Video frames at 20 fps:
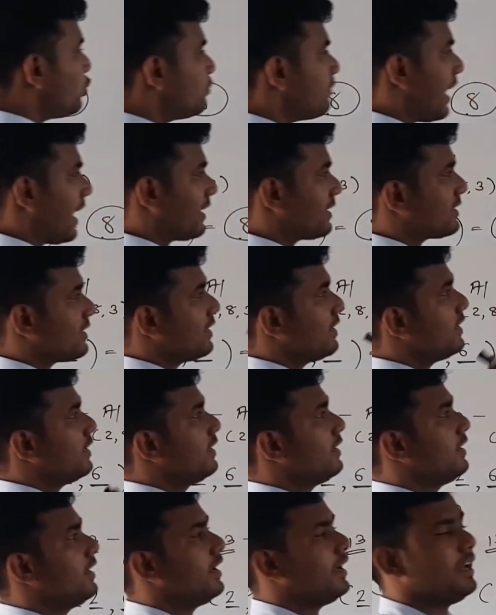2 marks
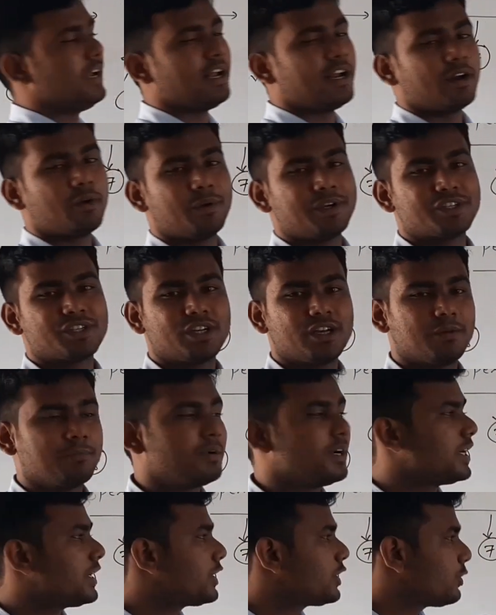in our question
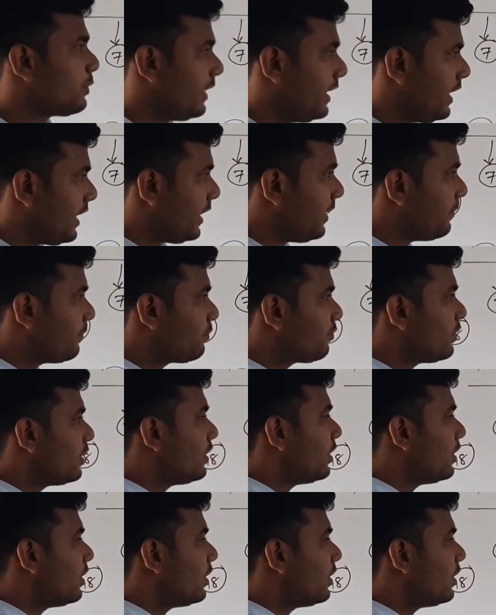number 20.